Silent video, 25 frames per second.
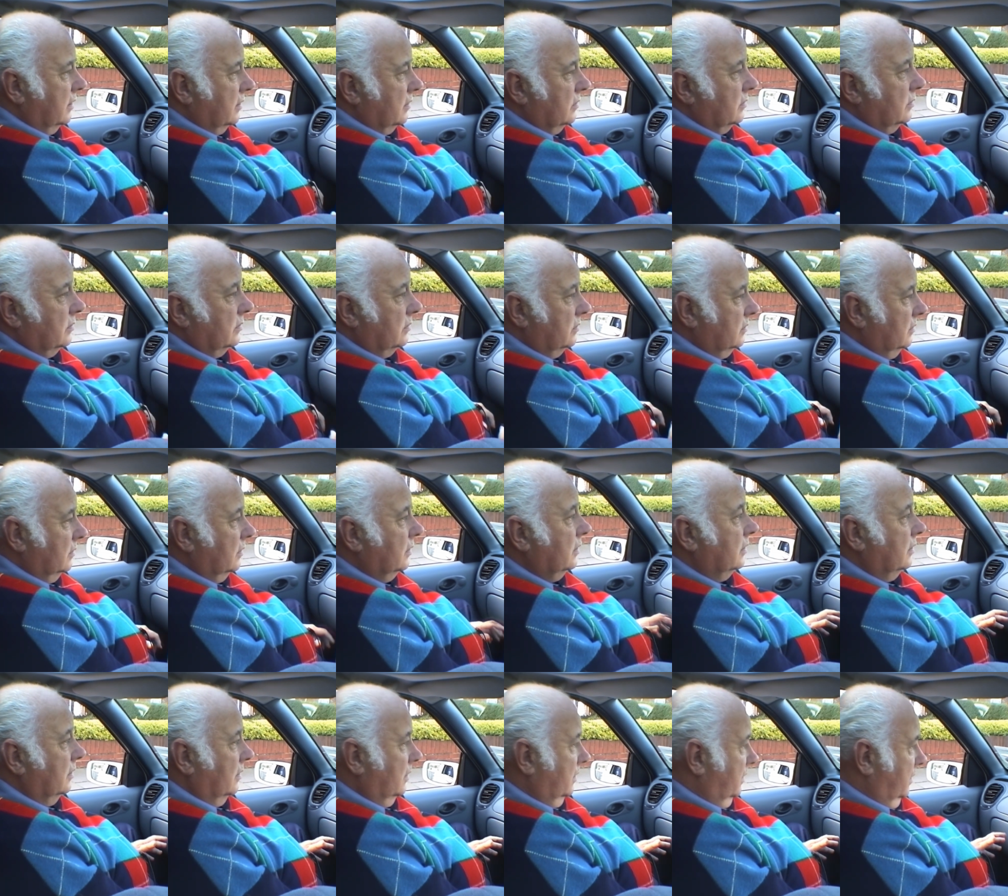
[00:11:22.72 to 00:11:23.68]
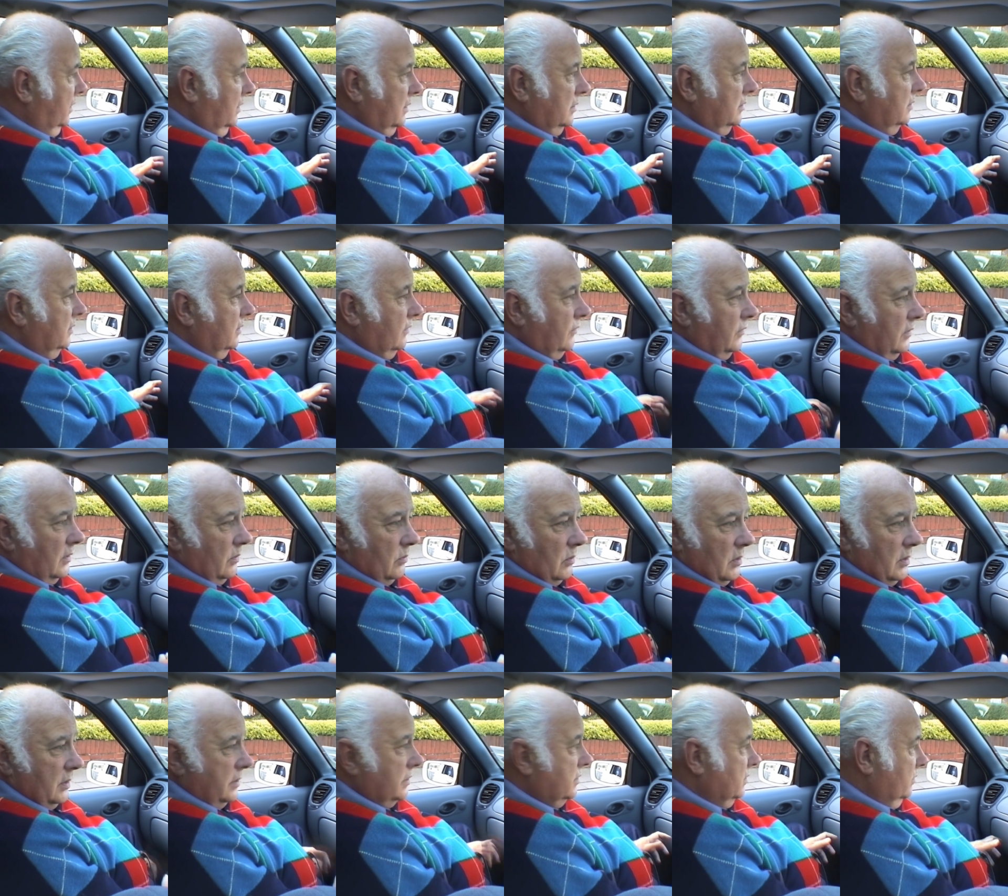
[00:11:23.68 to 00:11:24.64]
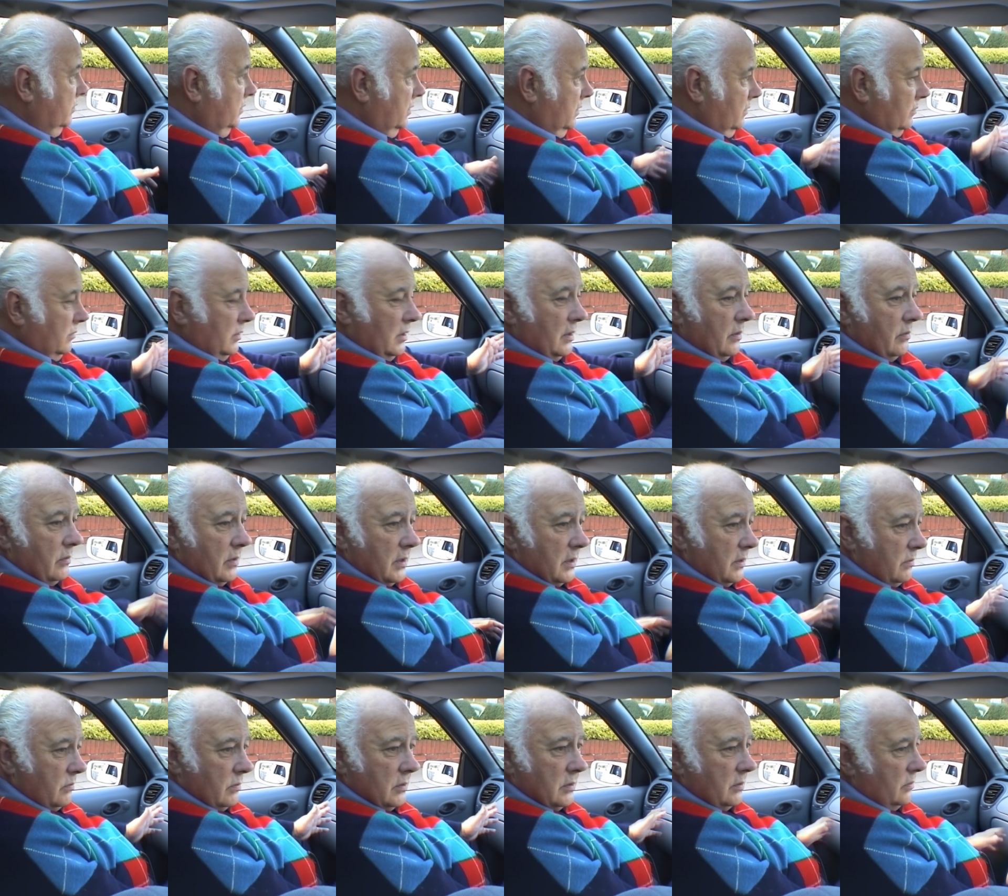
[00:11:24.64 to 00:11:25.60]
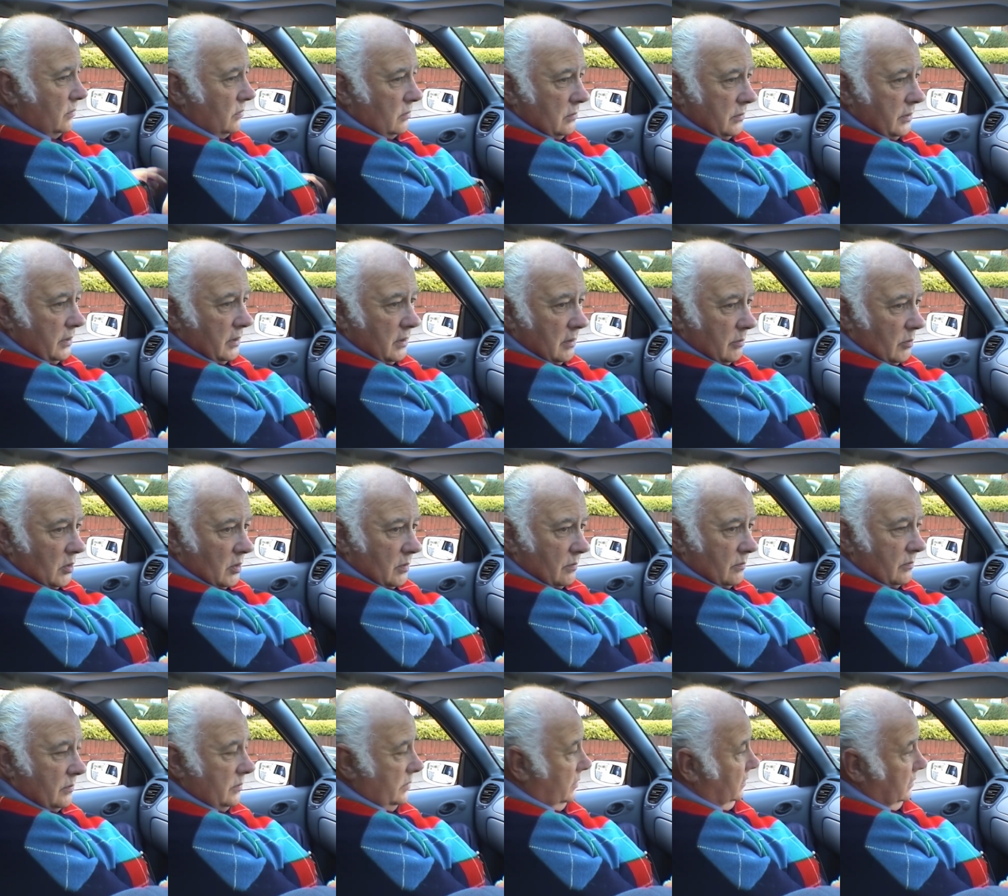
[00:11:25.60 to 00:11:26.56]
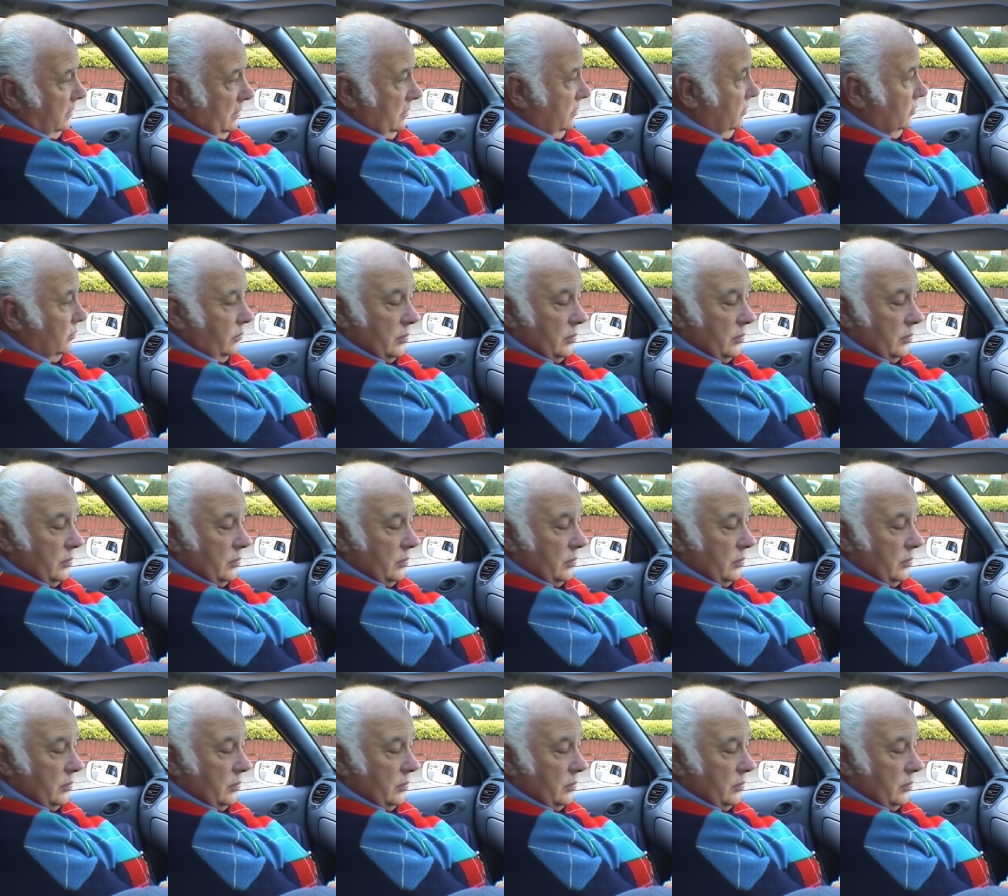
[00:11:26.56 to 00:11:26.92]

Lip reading: to go, and then if they're willing to wait, we're away. We're not holding them up. No